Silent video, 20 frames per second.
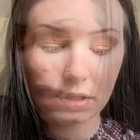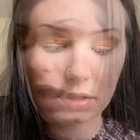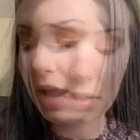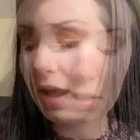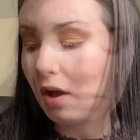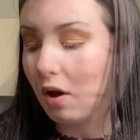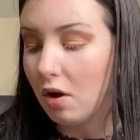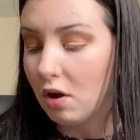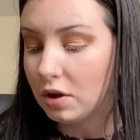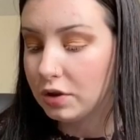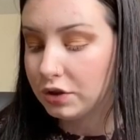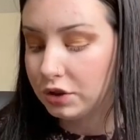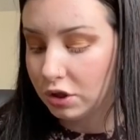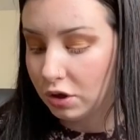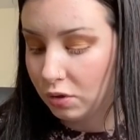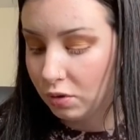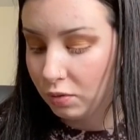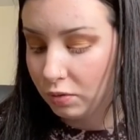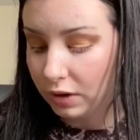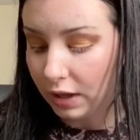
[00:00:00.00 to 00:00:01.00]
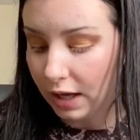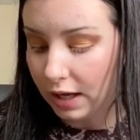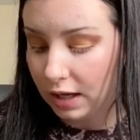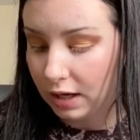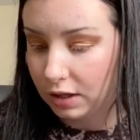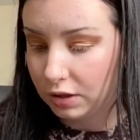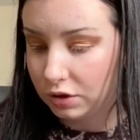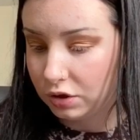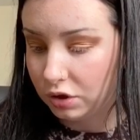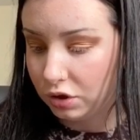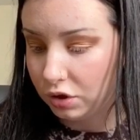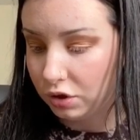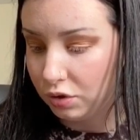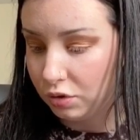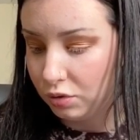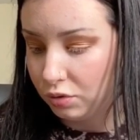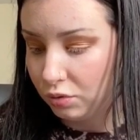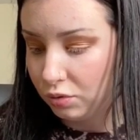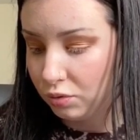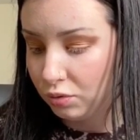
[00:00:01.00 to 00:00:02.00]
I also like
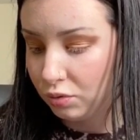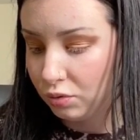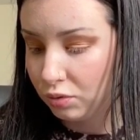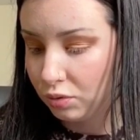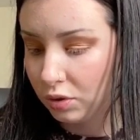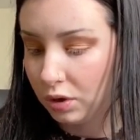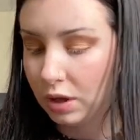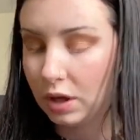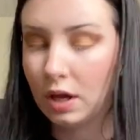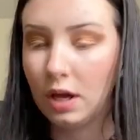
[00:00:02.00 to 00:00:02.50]
to